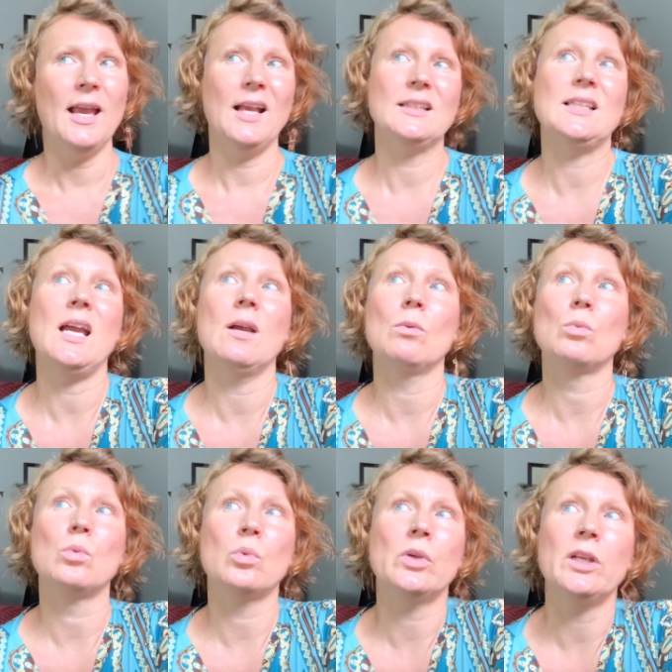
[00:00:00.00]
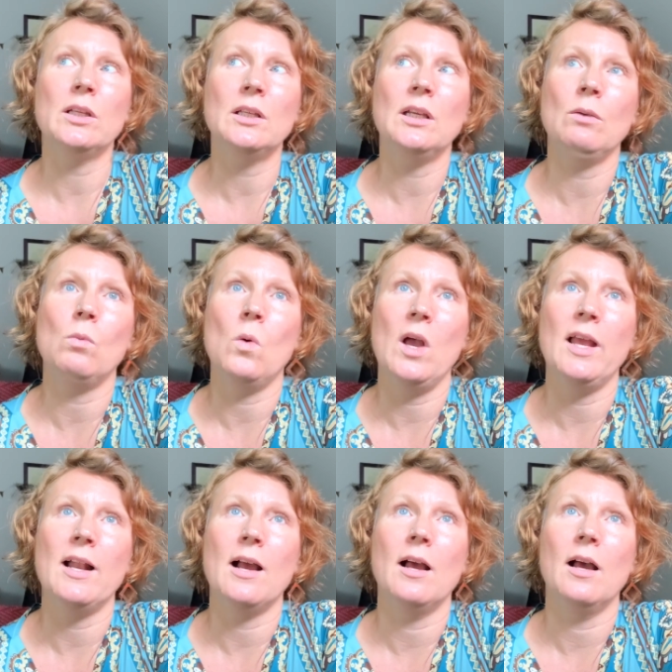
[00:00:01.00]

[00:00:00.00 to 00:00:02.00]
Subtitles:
Is that really what